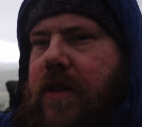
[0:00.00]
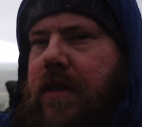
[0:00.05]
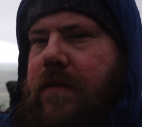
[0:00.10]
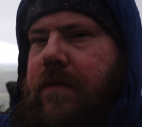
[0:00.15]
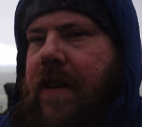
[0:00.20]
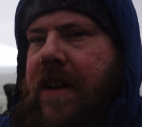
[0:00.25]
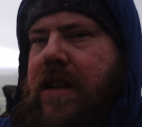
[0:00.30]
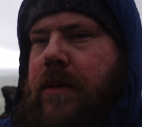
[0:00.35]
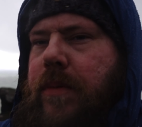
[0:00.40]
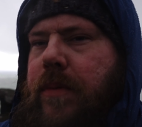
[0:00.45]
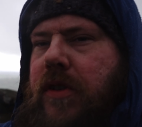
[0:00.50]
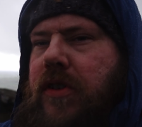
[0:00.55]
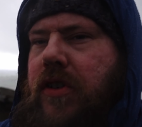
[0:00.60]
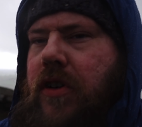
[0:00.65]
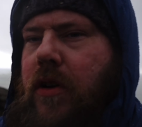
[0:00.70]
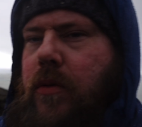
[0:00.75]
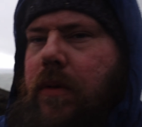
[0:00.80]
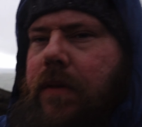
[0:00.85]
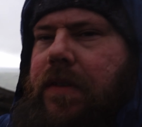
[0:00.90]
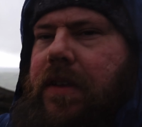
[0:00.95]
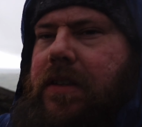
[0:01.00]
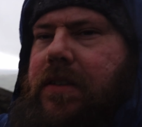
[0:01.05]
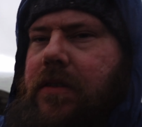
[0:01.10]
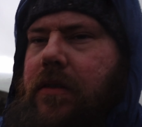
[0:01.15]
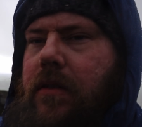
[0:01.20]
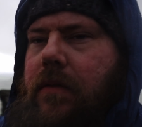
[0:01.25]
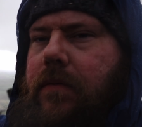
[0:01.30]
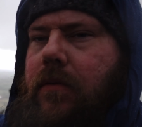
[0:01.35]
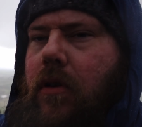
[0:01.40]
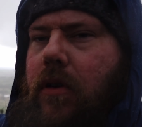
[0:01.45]
just framed up a shot with this
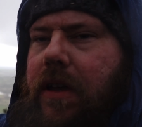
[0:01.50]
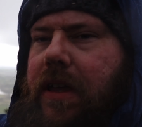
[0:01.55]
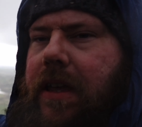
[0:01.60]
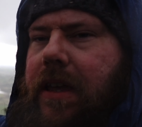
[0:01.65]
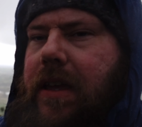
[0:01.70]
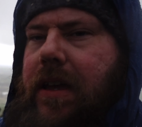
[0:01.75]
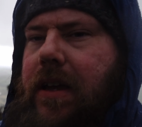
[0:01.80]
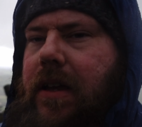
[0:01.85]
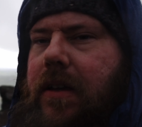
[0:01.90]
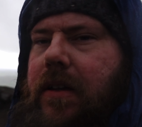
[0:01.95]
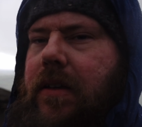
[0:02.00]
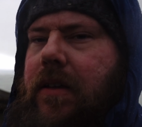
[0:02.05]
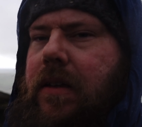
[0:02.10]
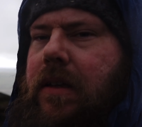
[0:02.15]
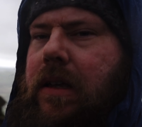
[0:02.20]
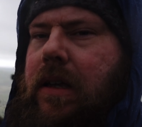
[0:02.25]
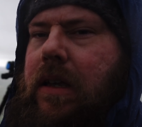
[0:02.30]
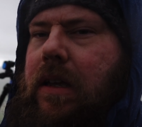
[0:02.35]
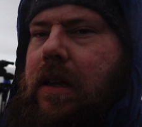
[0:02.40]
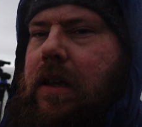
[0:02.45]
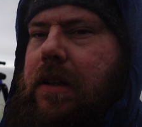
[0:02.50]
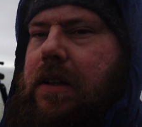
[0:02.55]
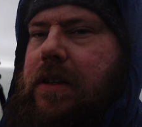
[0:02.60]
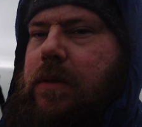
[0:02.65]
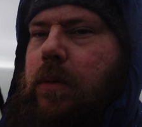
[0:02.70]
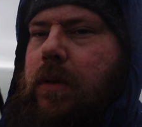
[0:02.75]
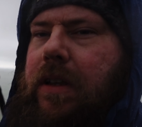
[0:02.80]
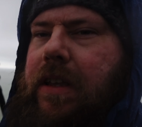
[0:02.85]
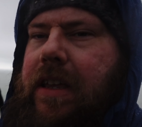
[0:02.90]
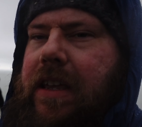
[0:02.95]
sort of rock here, and this
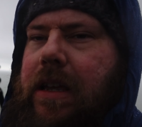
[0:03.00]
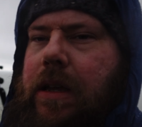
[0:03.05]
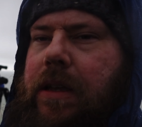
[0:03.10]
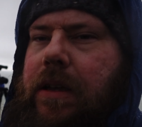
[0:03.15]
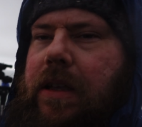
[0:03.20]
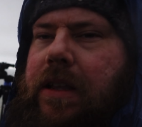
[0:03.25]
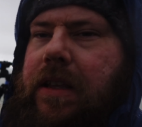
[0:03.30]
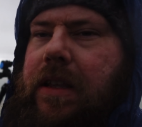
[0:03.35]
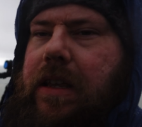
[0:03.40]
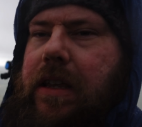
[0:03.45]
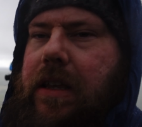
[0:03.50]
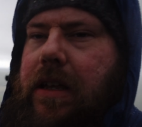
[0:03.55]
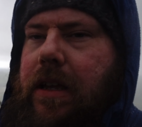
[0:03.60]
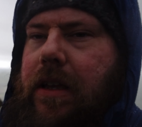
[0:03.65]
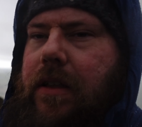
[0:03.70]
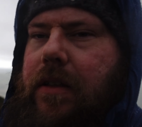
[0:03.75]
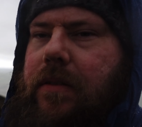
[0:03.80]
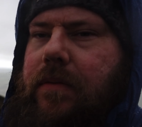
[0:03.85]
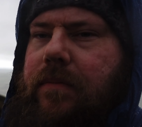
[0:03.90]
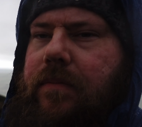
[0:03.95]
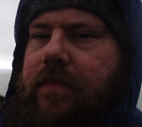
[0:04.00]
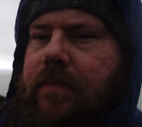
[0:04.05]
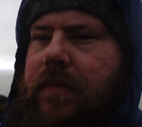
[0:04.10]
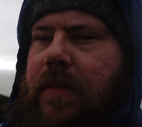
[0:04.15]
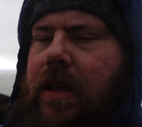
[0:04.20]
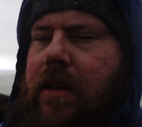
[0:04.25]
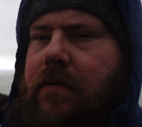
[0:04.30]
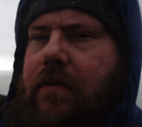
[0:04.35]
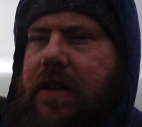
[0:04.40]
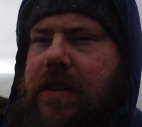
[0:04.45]
one here, and the
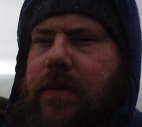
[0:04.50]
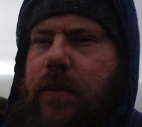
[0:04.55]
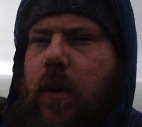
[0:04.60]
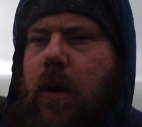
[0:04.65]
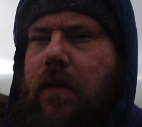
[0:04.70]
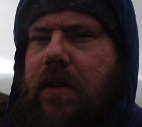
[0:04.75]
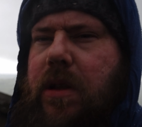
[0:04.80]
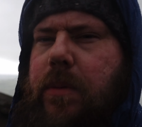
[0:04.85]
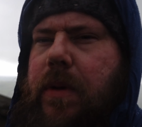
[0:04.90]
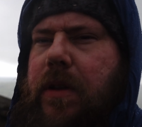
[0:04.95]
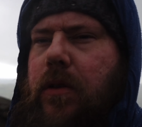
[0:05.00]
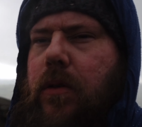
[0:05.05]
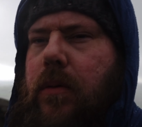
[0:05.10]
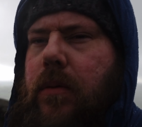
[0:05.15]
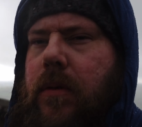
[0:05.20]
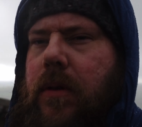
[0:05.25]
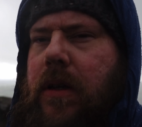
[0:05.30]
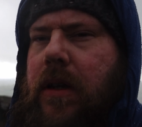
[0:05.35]
reservoir in the middle,